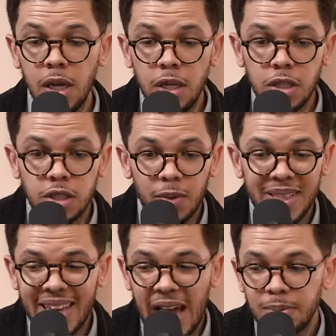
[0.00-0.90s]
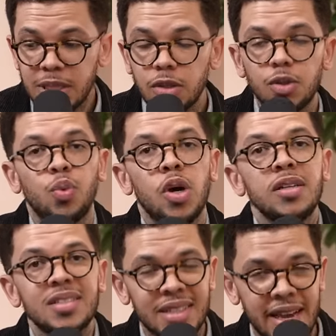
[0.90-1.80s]
So in the absolute
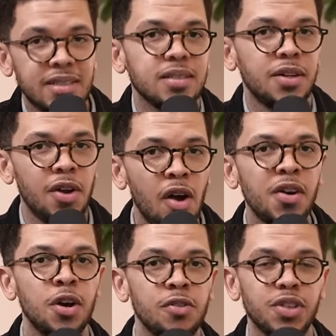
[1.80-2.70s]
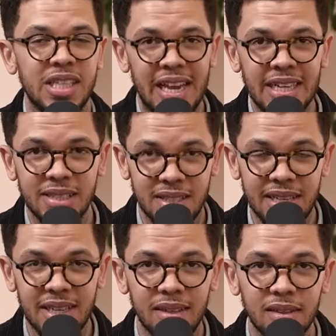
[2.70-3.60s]
worst case scenario for the ANC,